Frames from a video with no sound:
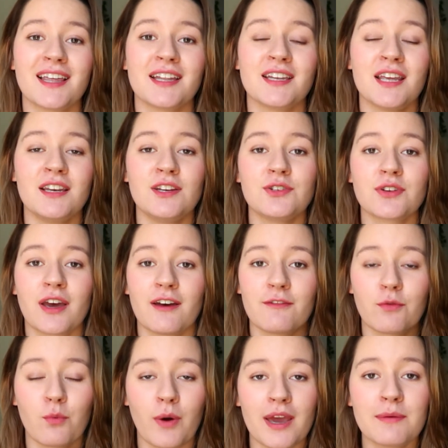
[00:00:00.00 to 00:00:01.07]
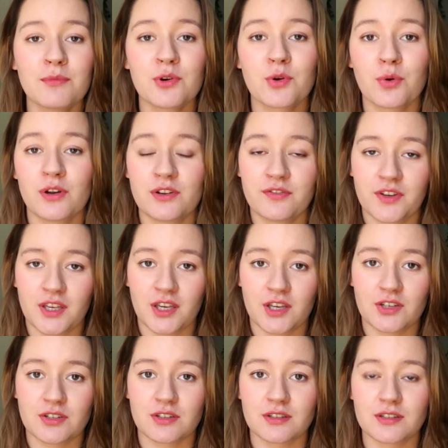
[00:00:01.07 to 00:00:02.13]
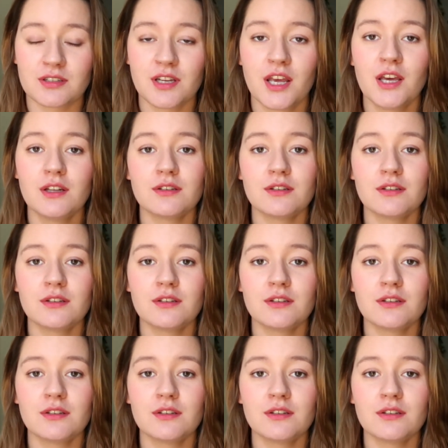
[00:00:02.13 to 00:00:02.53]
that they need to have way more qualifications